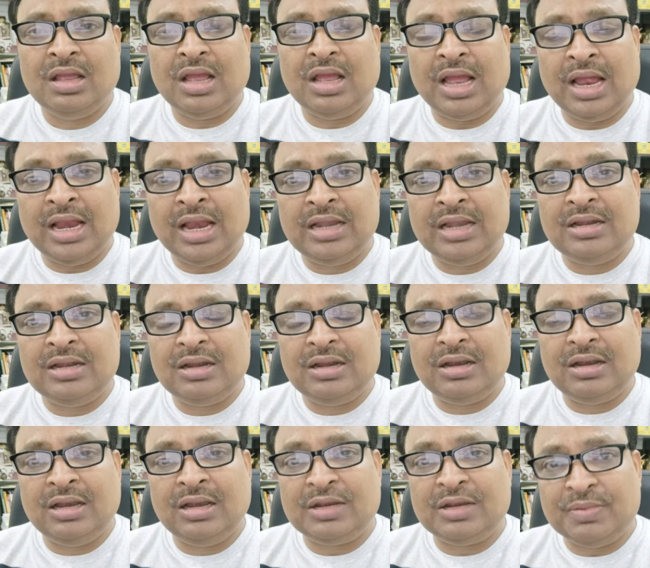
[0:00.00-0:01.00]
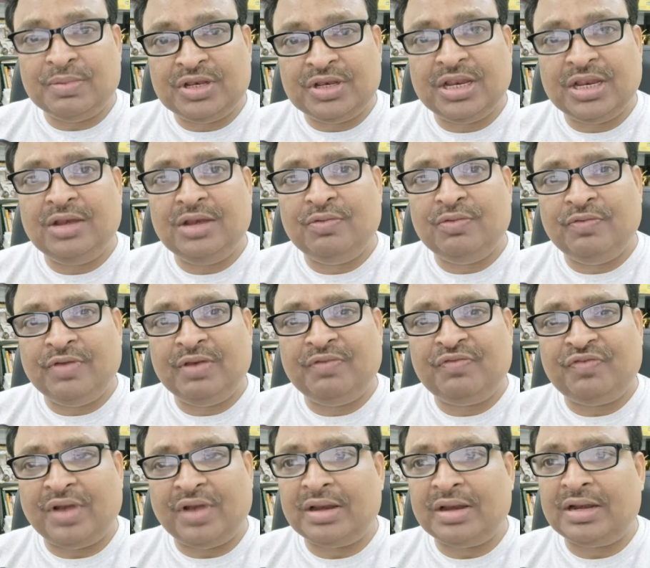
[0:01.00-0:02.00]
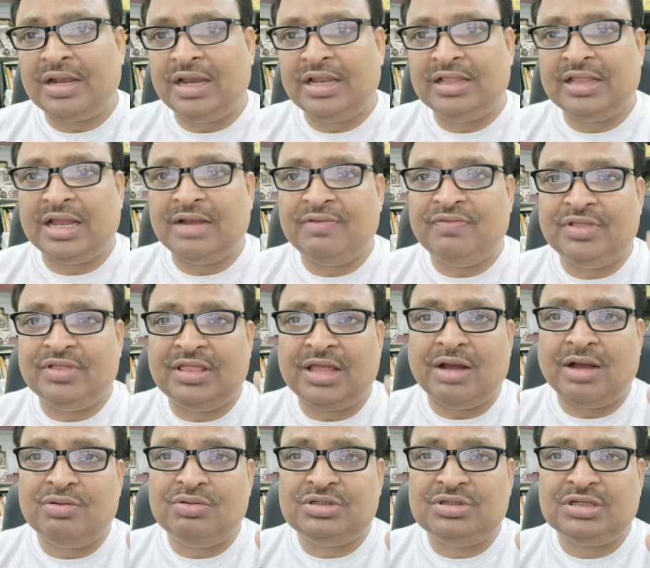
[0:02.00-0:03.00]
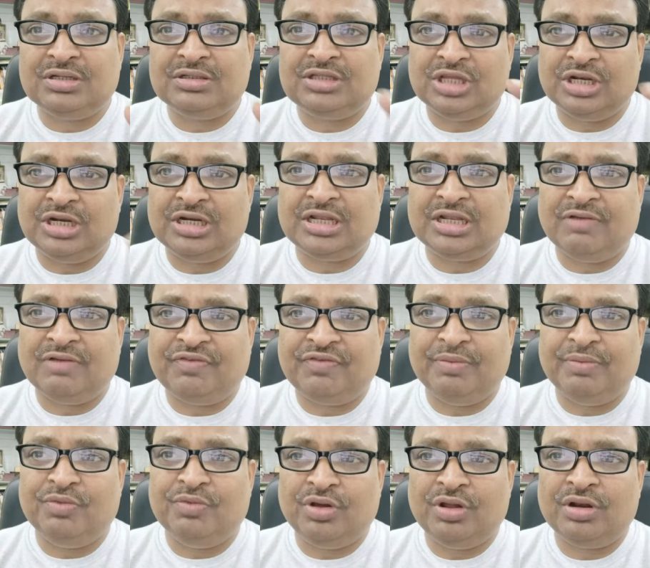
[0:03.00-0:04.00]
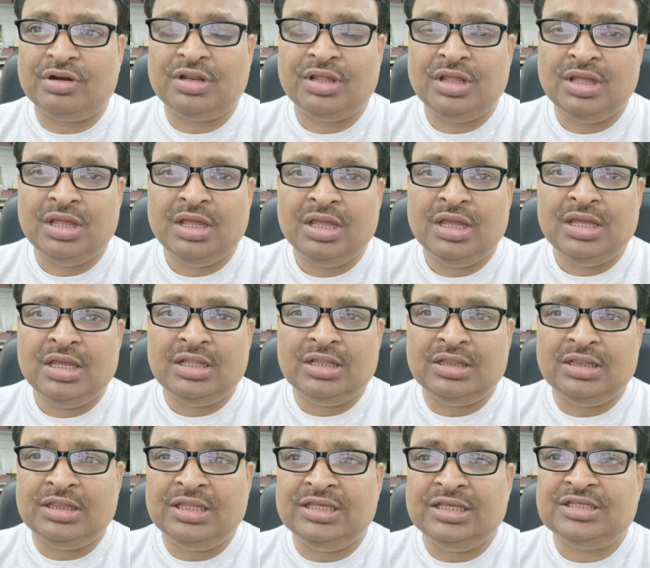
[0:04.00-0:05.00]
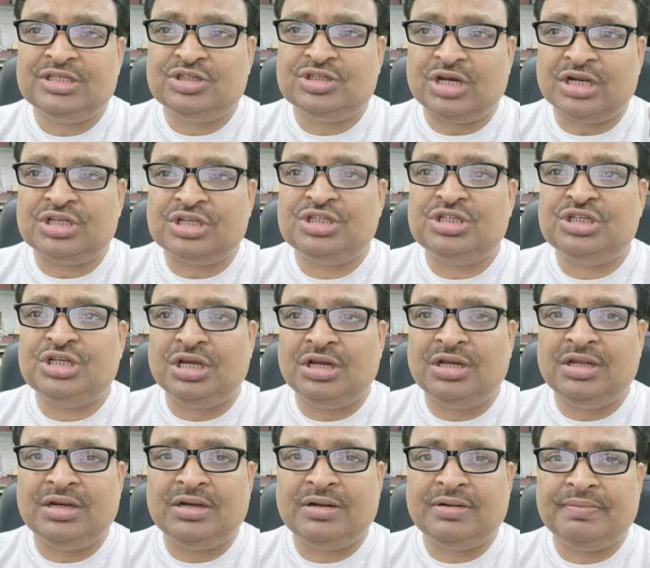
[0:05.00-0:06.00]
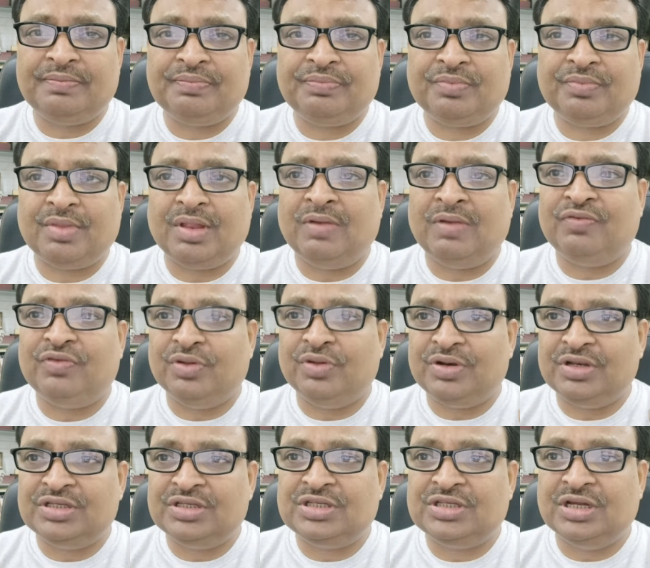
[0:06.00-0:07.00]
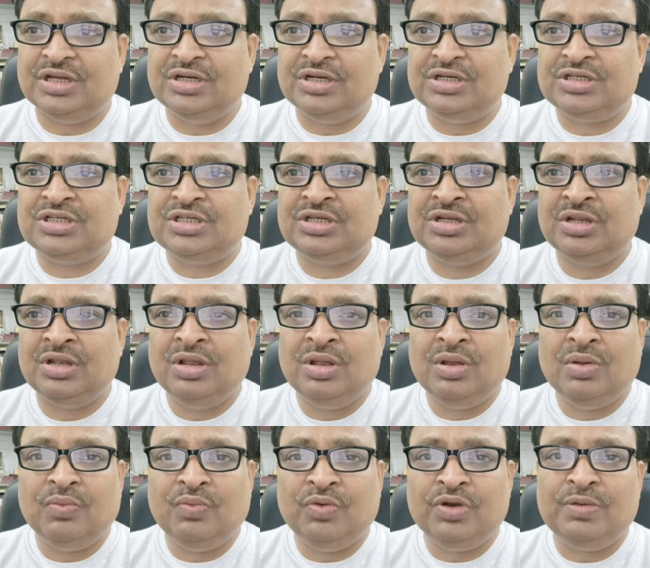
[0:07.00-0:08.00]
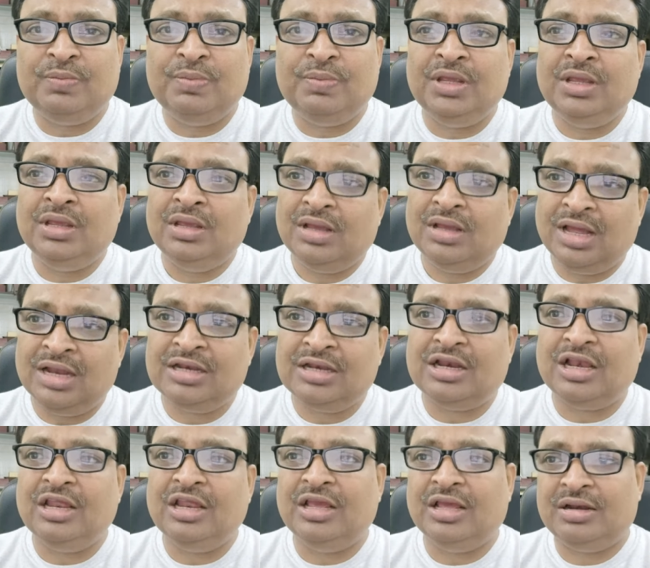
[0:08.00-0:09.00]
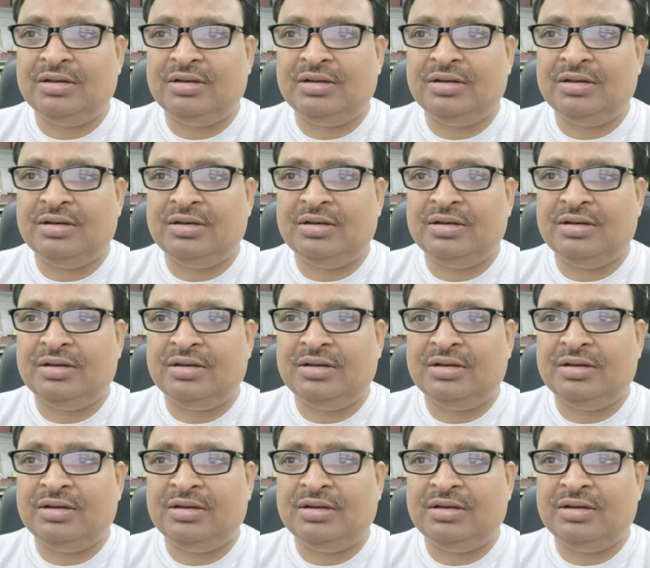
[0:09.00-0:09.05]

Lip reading: And let me tell you very frankly that without a theoretical framework, the structure of your research would be unclear.